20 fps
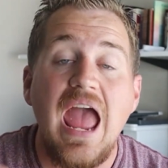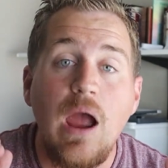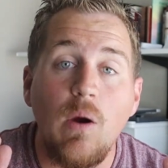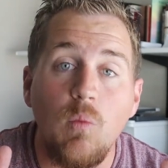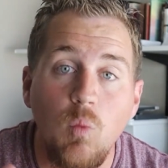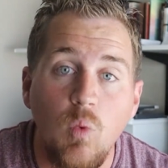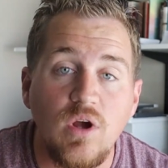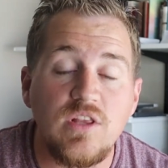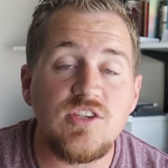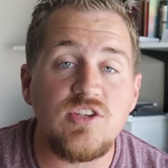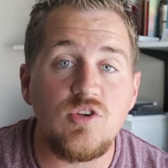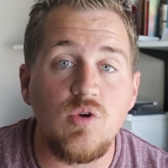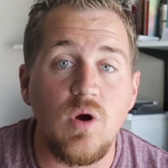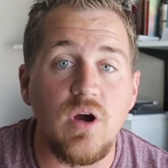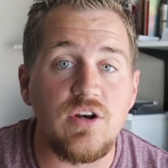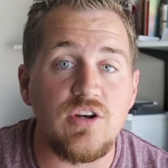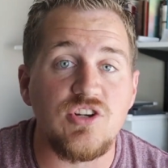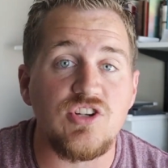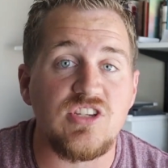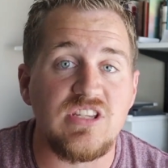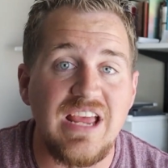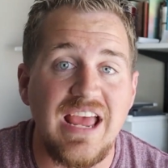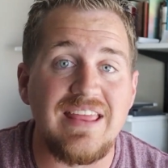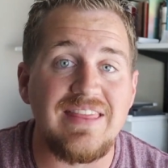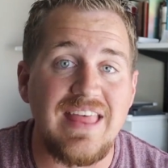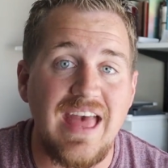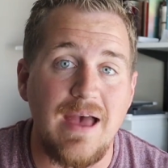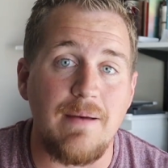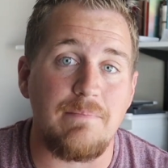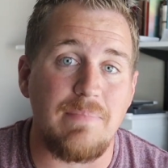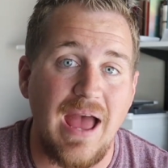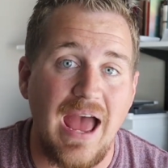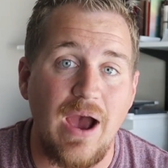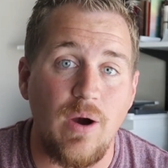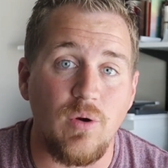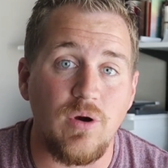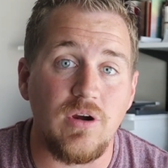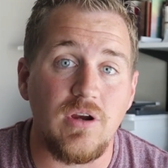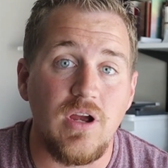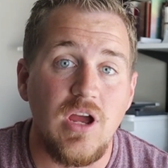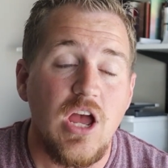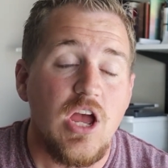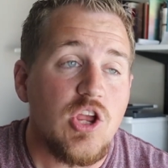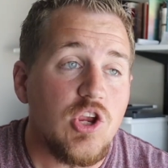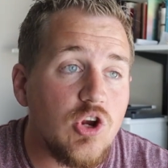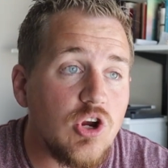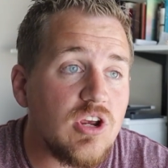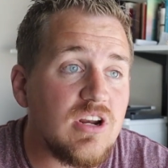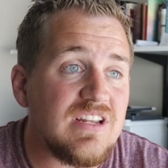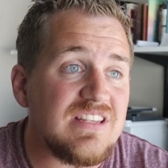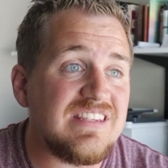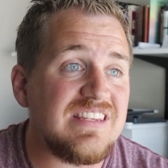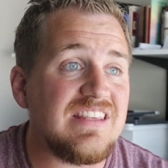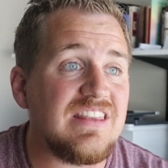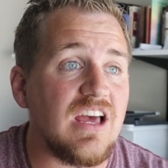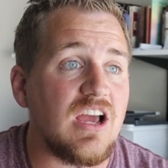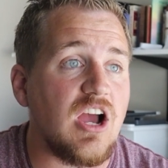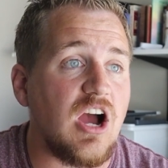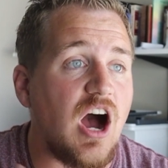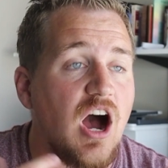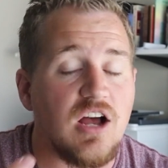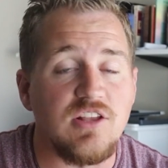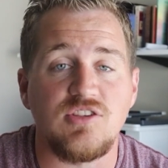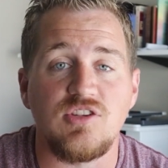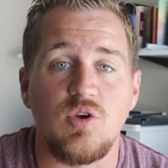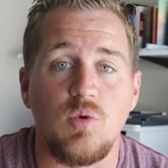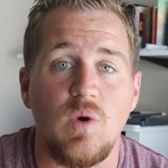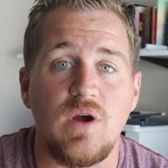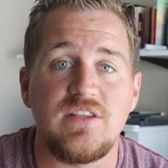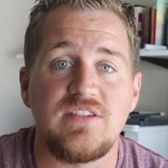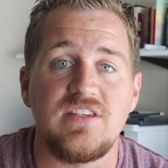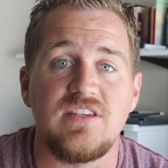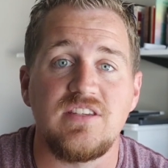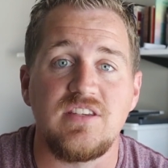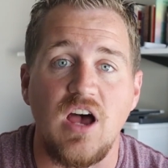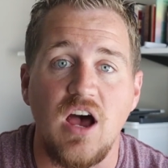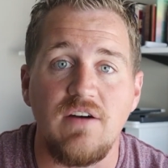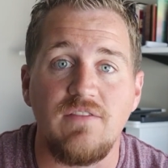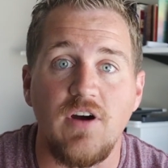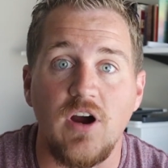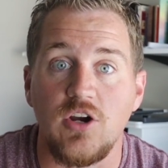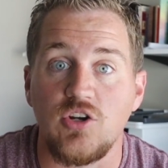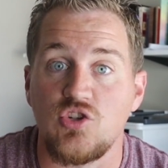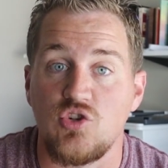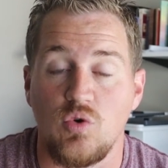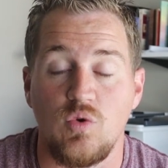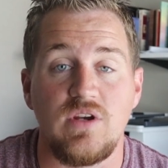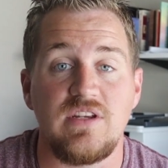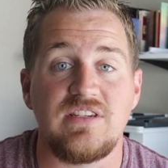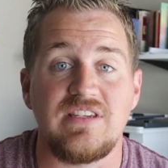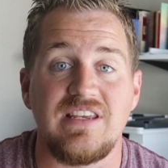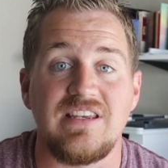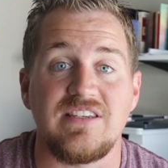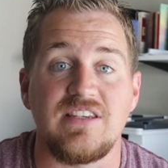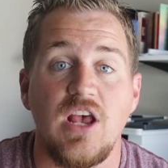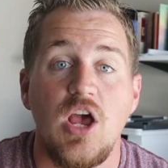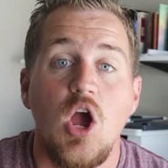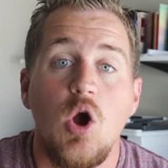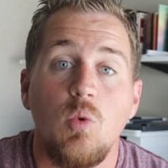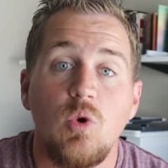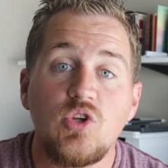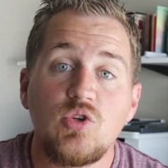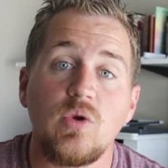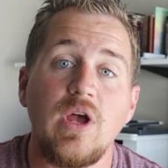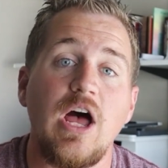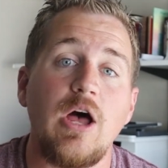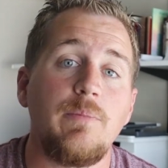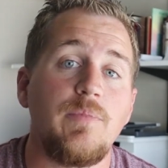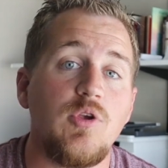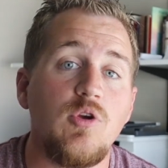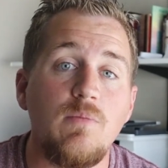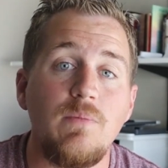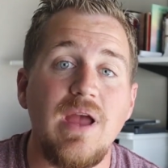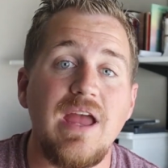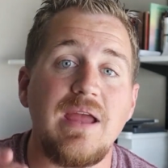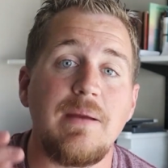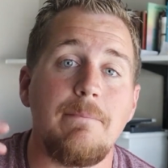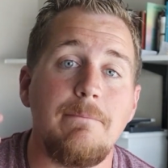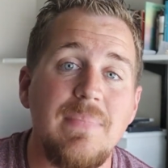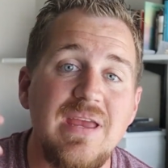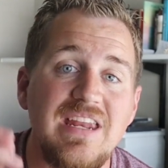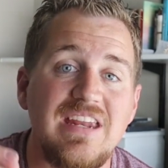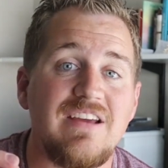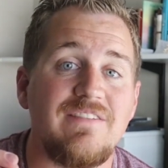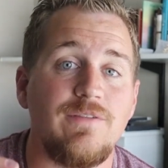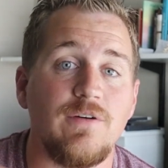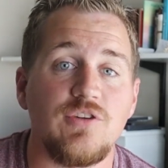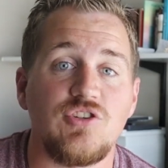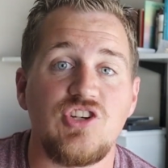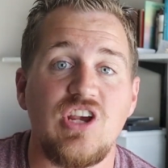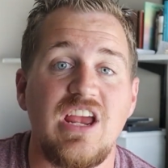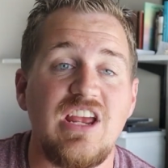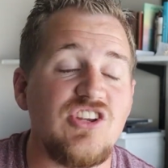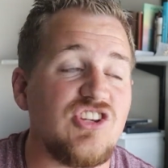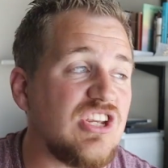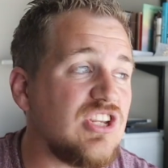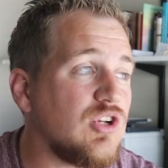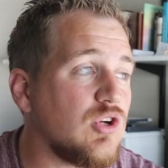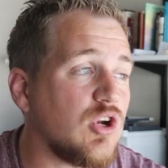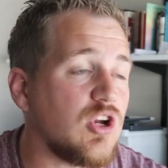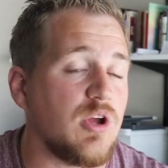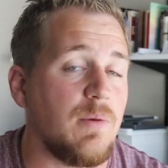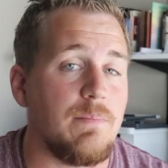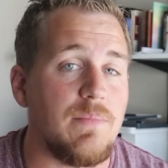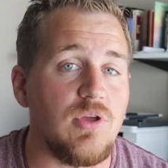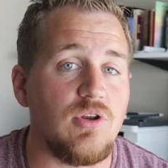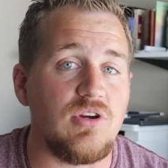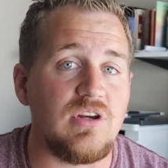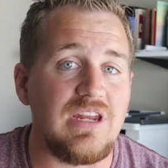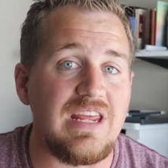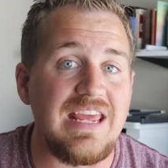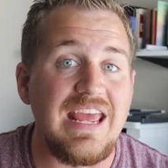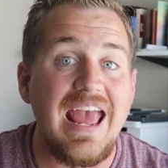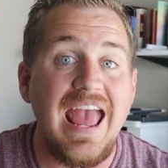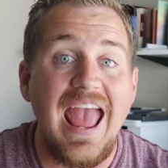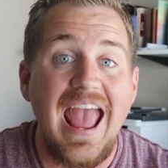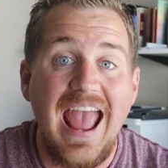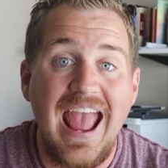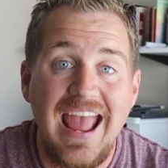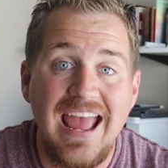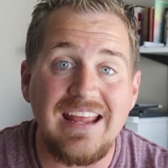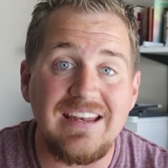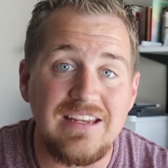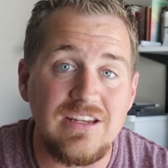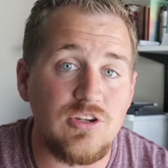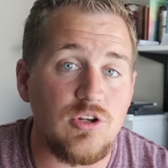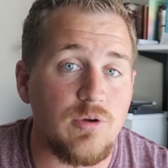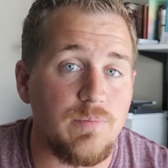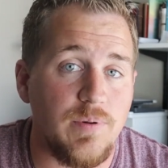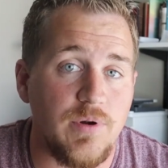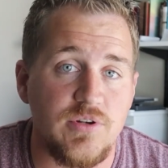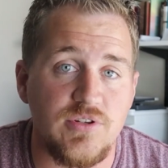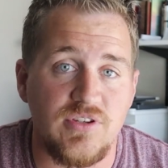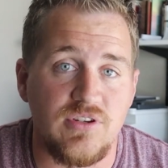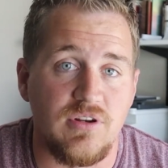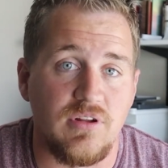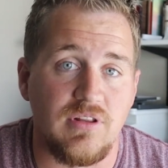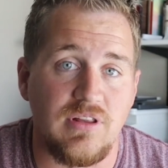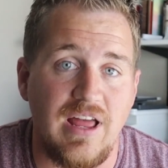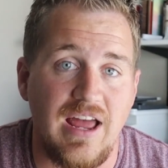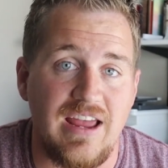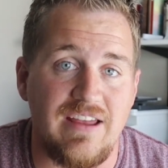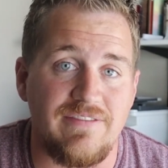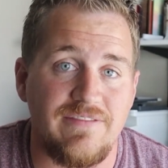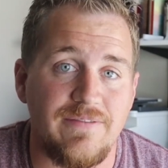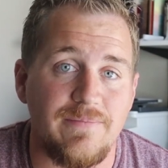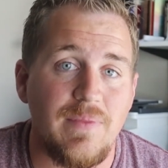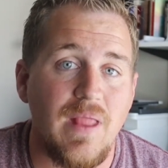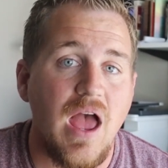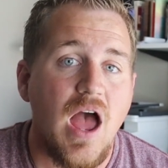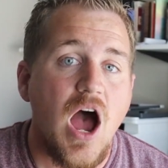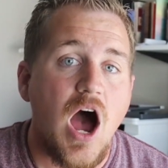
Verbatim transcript: And once you understand that power, you're gonna see the consequences of our choices, which will help you make meaningful change in your community and in your personal life.